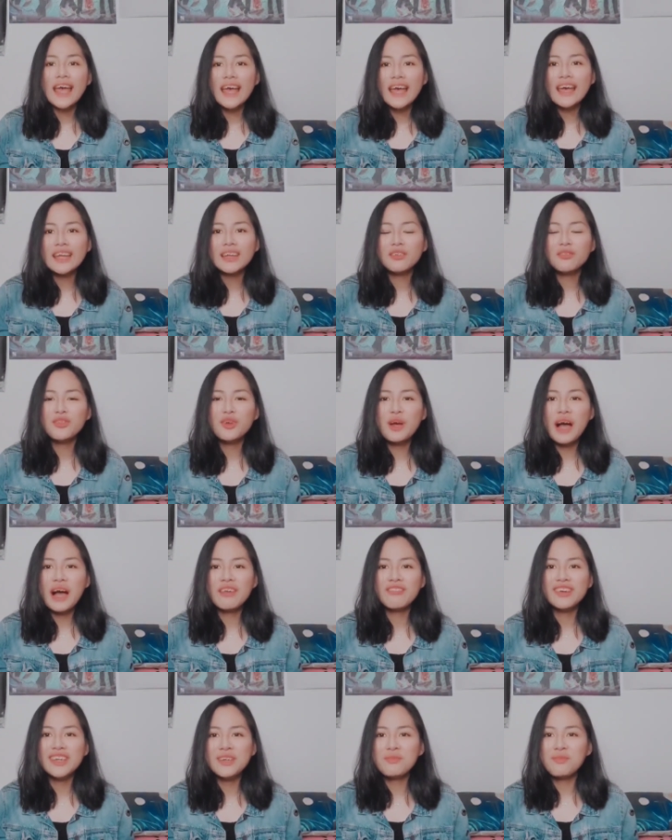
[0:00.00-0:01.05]
And if you
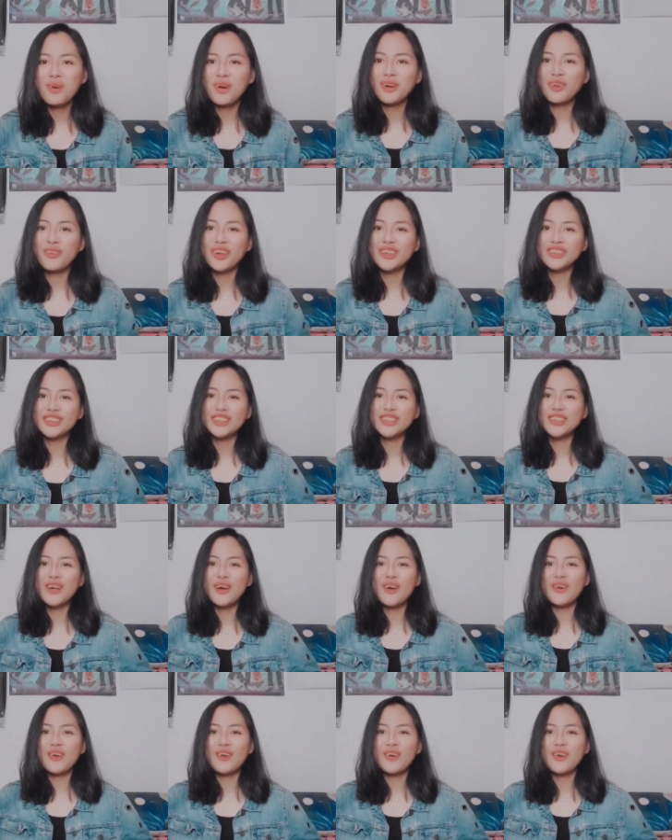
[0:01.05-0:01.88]
have any more questions,